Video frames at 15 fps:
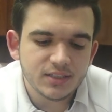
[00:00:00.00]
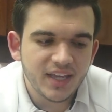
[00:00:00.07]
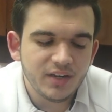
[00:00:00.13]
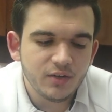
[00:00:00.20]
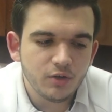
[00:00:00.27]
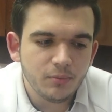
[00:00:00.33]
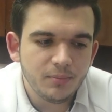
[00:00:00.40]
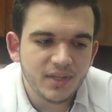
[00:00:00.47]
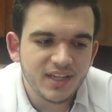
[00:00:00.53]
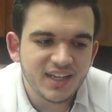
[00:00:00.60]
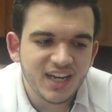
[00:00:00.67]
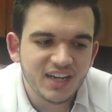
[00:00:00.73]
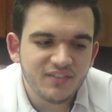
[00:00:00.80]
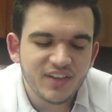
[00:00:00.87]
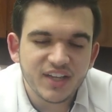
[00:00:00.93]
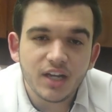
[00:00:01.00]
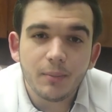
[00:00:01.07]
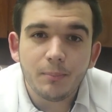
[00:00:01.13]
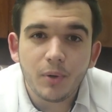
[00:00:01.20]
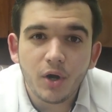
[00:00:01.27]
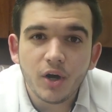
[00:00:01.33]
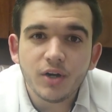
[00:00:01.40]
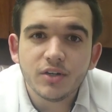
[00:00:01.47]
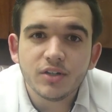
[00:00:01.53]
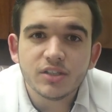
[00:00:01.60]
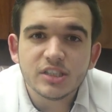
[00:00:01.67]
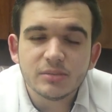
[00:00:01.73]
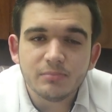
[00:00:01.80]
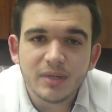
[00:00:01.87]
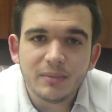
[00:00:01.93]
and it would be kind of like a
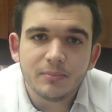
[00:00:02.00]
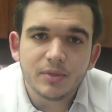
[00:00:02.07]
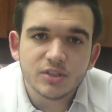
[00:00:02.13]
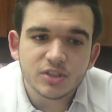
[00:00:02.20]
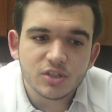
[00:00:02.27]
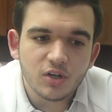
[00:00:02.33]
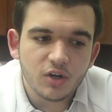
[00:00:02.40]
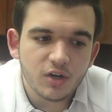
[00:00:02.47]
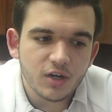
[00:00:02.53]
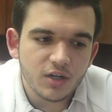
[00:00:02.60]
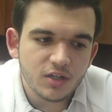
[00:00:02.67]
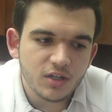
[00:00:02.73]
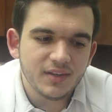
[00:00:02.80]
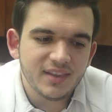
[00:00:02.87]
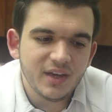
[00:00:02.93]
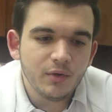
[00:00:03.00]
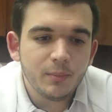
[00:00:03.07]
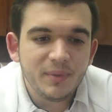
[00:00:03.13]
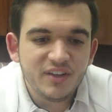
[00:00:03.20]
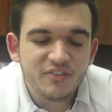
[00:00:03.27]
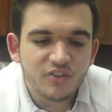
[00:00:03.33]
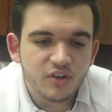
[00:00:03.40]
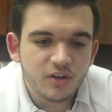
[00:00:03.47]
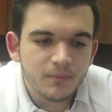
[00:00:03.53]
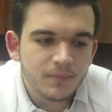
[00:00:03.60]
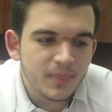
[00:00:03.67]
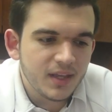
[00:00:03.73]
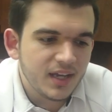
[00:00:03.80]
partner's members card that would be for